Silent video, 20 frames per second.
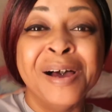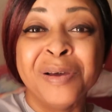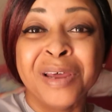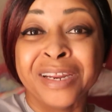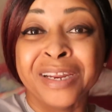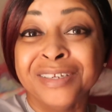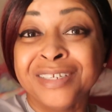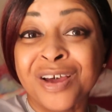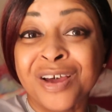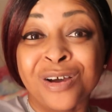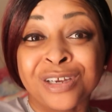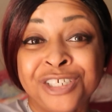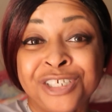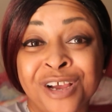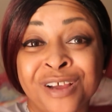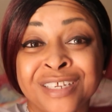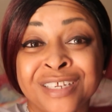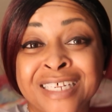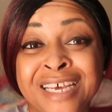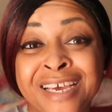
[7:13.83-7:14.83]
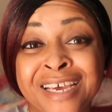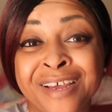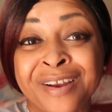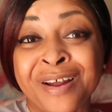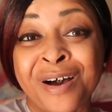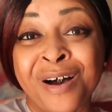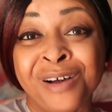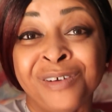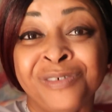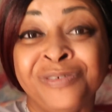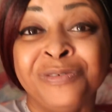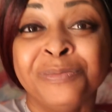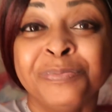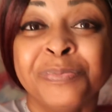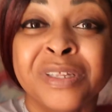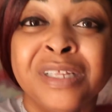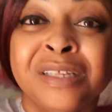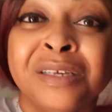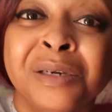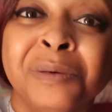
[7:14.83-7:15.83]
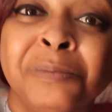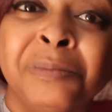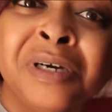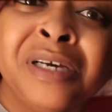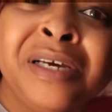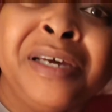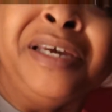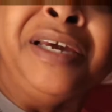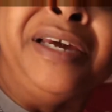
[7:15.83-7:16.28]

gonna talk y'all's head off but